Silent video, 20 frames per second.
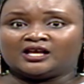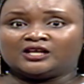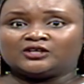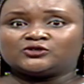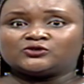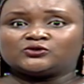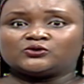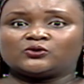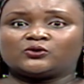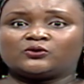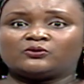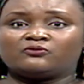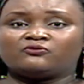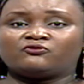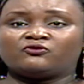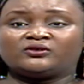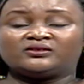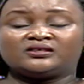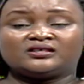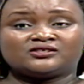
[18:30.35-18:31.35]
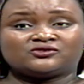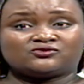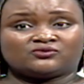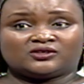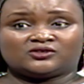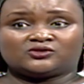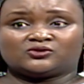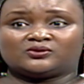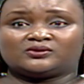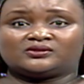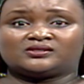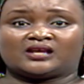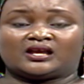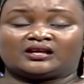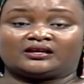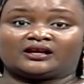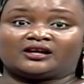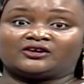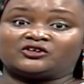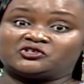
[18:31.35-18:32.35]
So for these reasons, I
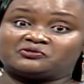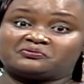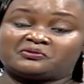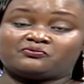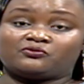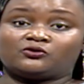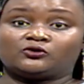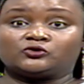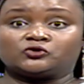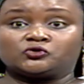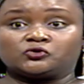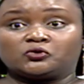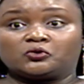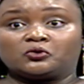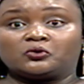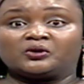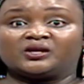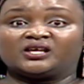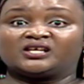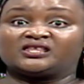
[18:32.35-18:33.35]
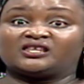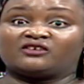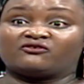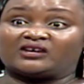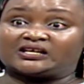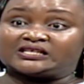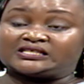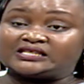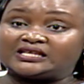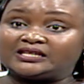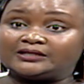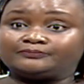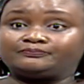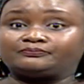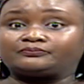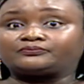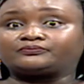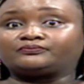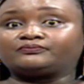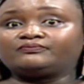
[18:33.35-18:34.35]
encourage people to go get the vaccine.
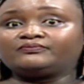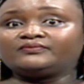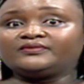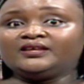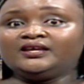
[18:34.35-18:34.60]
Yes.